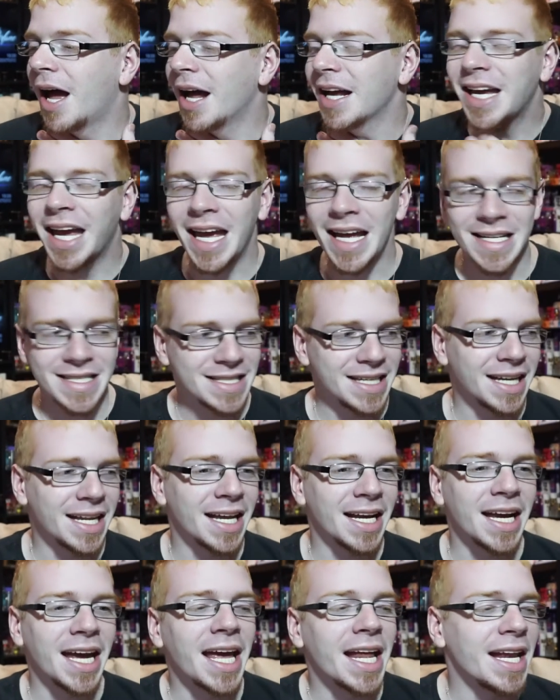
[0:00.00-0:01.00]
I can't say
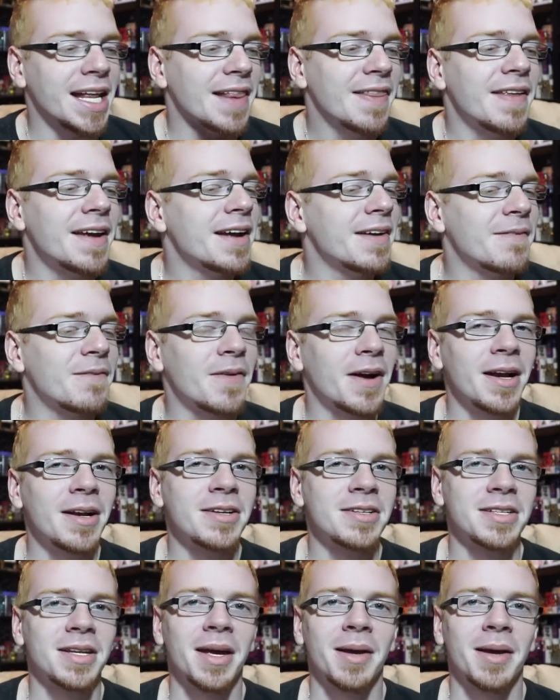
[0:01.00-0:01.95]
like anything in French,